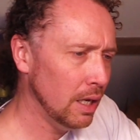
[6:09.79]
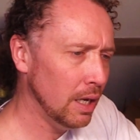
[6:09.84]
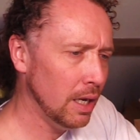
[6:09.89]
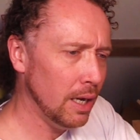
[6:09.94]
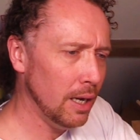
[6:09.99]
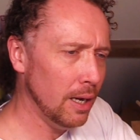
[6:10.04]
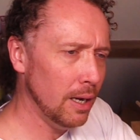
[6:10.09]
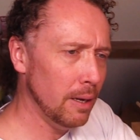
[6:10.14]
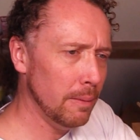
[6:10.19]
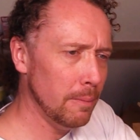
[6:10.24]

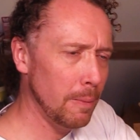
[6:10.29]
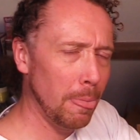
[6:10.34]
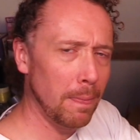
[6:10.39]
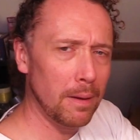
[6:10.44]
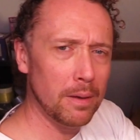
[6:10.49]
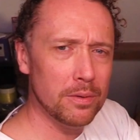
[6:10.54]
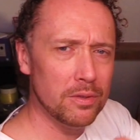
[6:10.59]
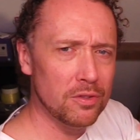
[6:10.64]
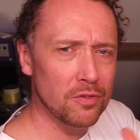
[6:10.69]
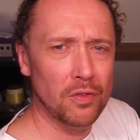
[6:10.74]

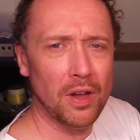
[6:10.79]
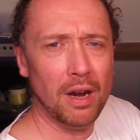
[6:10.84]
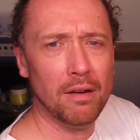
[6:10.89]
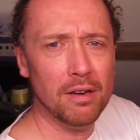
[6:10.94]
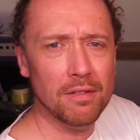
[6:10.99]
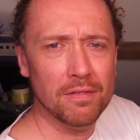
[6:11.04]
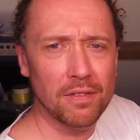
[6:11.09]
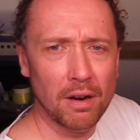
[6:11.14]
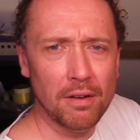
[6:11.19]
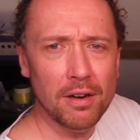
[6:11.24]
I was
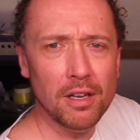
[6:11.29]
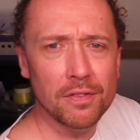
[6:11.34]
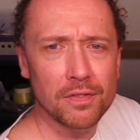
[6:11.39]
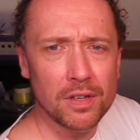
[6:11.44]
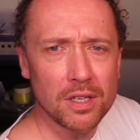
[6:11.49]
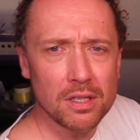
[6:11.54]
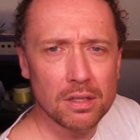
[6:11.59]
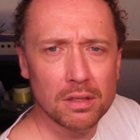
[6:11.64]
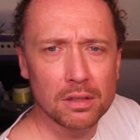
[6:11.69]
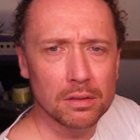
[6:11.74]
very, very
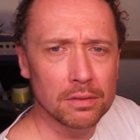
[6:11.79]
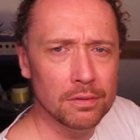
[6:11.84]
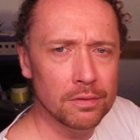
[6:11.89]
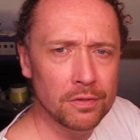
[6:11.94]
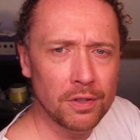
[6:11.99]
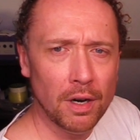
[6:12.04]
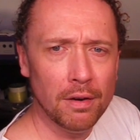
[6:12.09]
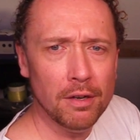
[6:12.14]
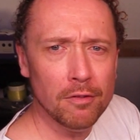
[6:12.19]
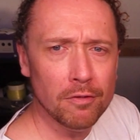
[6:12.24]
physical and
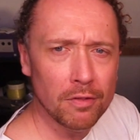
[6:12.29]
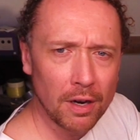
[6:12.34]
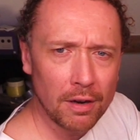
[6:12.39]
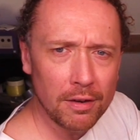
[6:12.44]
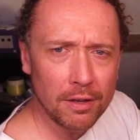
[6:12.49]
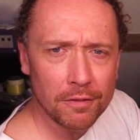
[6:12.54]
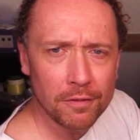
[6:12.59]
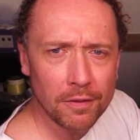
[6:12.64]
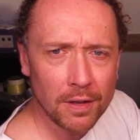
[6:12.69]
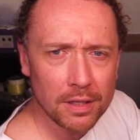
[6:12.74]
very,
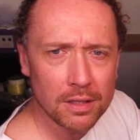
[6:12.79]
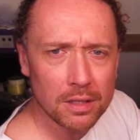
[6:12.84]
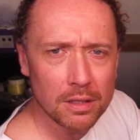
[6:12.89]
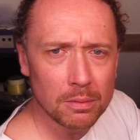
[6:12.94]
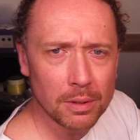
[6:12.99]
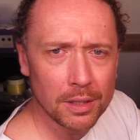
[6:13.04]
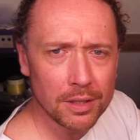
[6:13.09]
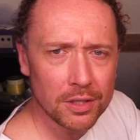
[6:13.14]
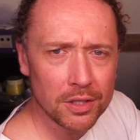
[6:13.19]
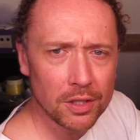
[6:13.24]
very fit at
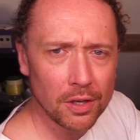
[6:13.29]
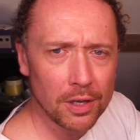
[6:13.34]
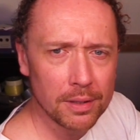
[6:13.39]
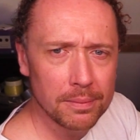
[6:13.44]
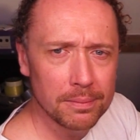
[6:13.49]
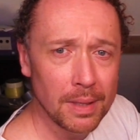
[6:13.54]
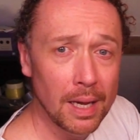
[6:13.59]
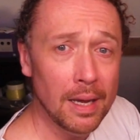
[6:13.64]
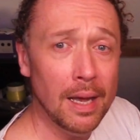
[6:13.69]
one time.